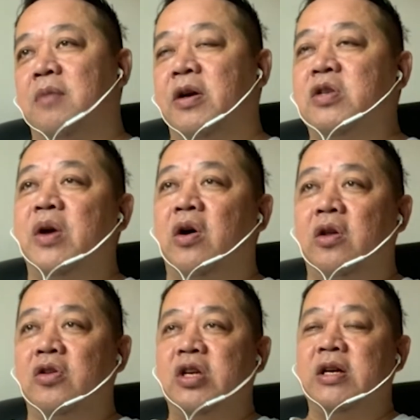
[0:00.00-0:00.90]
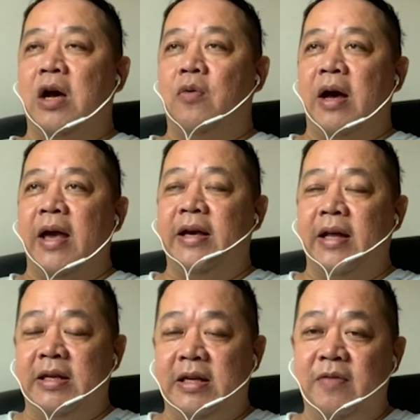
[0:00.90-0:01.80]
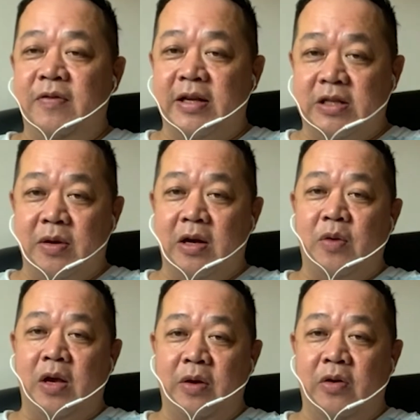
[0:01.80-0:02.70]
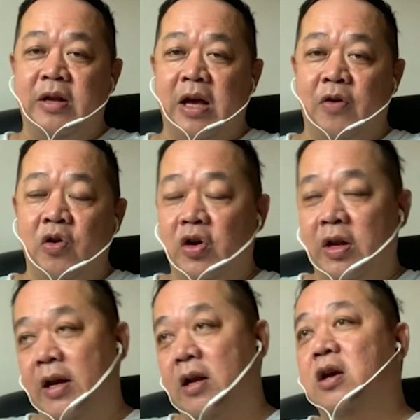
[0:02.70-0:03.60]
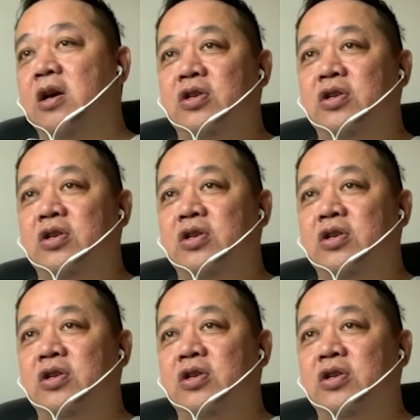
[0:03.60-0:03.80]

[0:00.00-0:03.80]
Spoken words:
because we are launching our iGet TV as well, where we're going to have our own content.